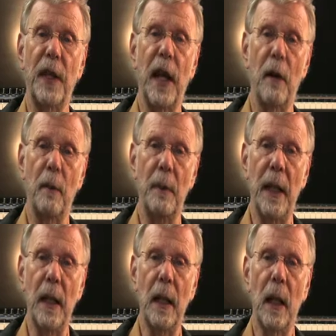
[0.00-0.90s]
the
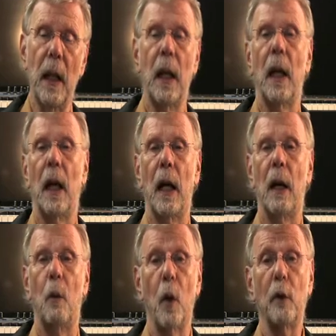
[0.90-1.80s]
Caribbean
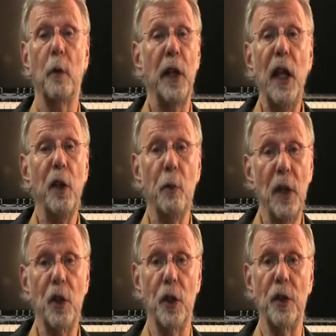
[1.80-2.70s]
worked for Keith
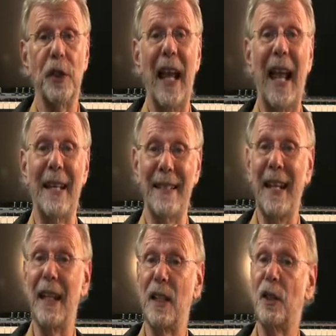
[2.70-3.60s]
Richards as
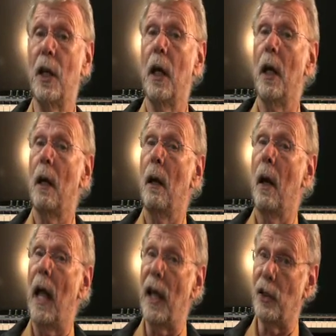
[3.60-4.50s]
his
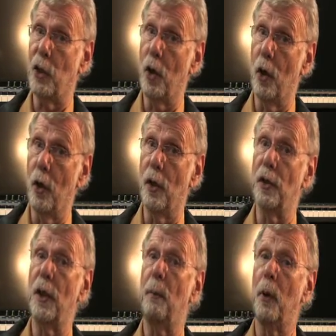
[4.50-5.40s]

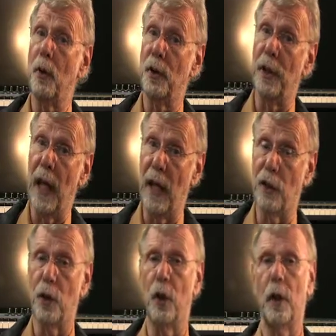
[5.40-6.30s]
externals, a person
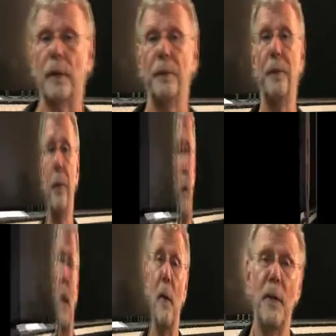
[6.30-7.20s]
external.
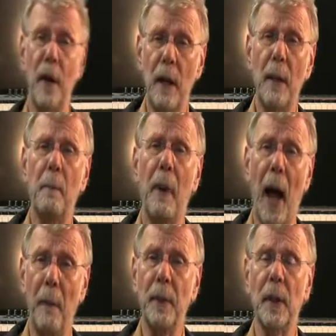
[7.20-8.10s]
It's a very
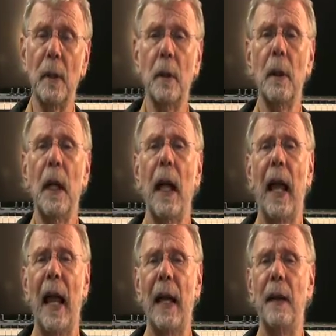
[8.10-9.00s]
popular
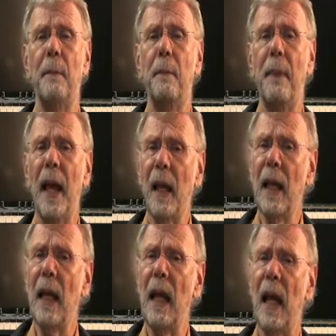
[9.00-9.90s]
and
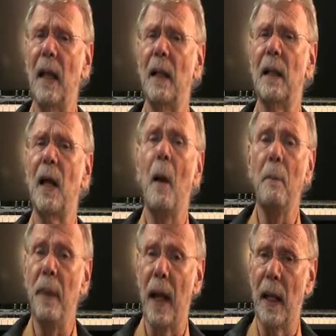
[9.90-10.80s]
impelling and
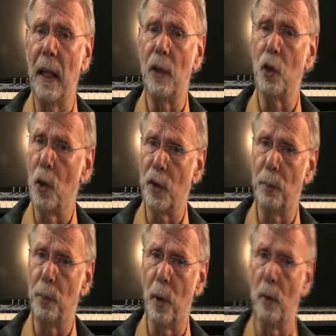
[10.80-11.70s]
compelling choice
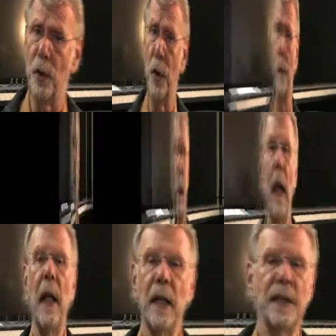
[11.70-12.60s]
approach.
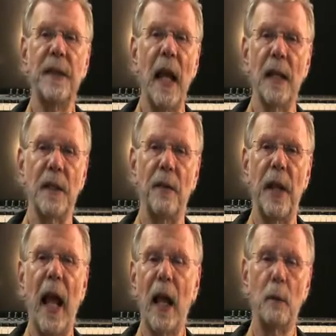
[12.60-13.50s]
Getting a sense of
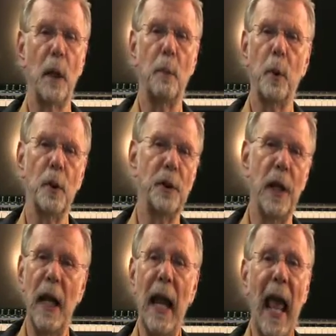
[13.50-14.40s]
an animal, a person,
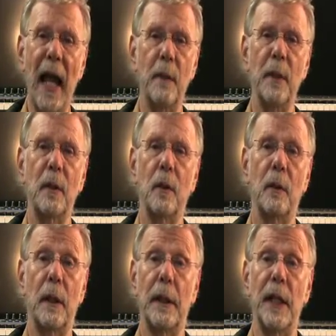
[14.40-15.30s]
an inanimate, or
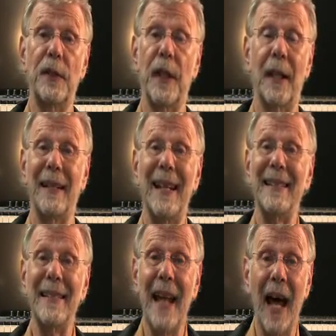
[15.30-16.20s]
an insect
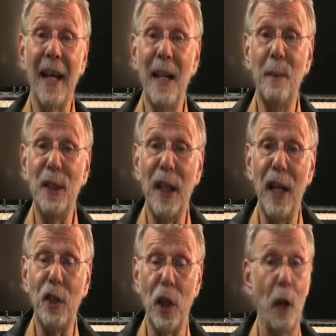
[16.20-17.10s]
is not an
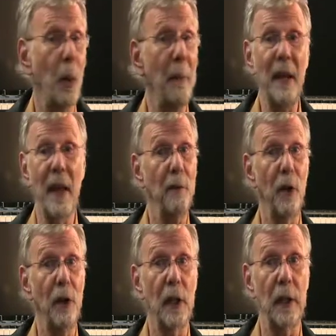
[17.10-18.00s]
imitation. I want to make that
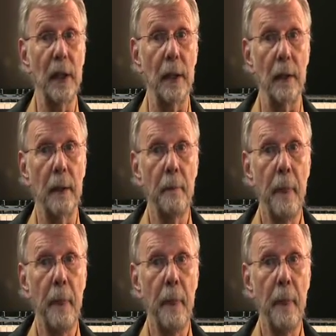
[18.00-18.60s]
very clear.